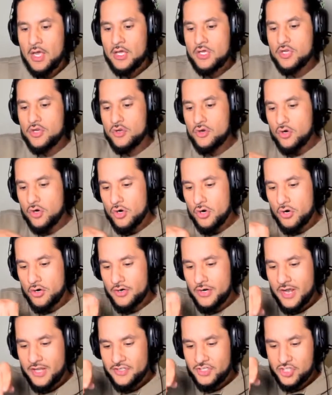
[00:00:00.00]
you're
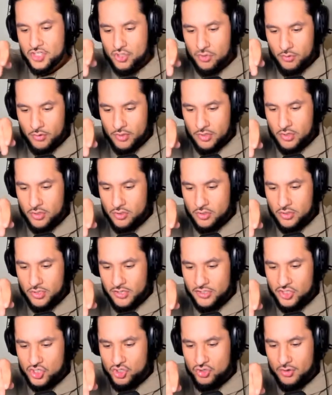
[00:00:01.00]
not just you're
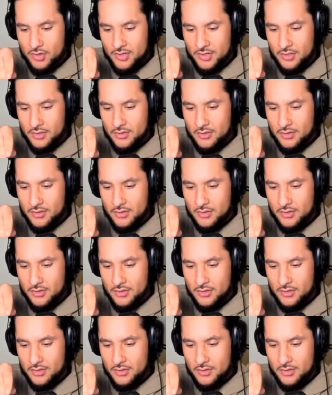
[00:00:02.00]
not just uh,